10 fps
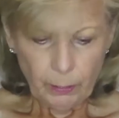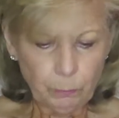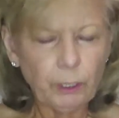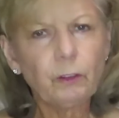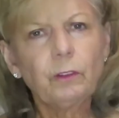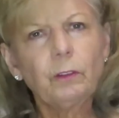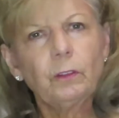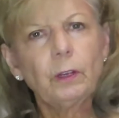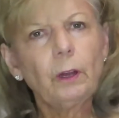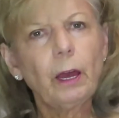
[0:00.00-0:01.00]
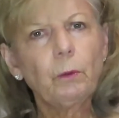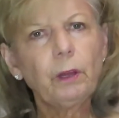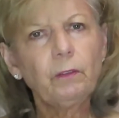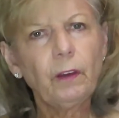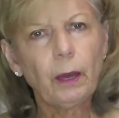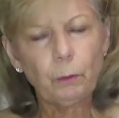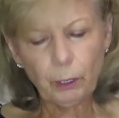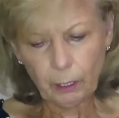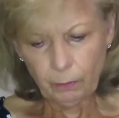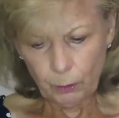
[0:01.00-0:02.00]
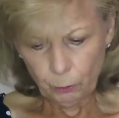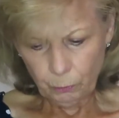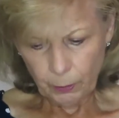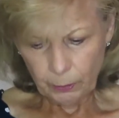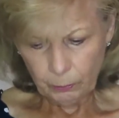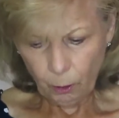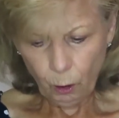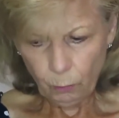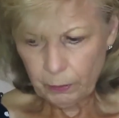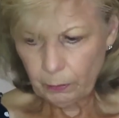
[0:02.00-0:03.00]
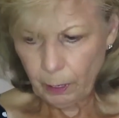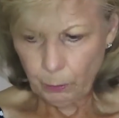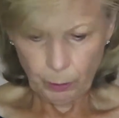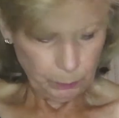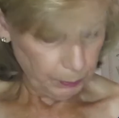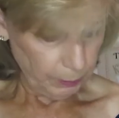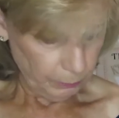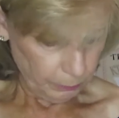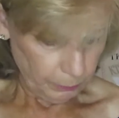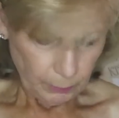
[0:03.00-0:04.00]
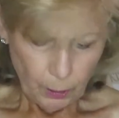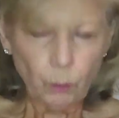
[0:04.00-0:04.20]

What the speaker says: Because this is a lightweight fabric, I've interfaced all these lightweight pieces